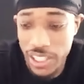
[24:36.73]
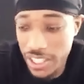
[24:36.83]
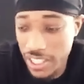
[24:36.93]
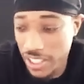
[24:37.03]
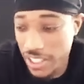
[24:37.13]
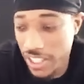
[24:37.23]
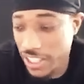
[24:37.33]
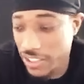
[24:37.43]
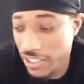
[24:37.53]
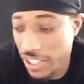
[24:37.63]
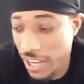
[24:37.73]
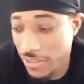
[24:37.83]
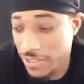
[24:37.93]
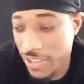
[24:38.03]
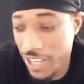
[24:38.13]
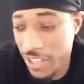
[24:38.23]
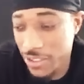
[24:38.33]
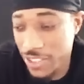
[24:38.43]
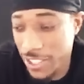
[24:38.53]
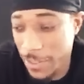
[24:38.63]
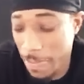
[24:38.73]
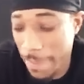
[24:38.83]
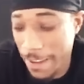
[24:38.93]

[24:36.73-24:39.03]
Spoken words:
in the Eastern Conference Finals, and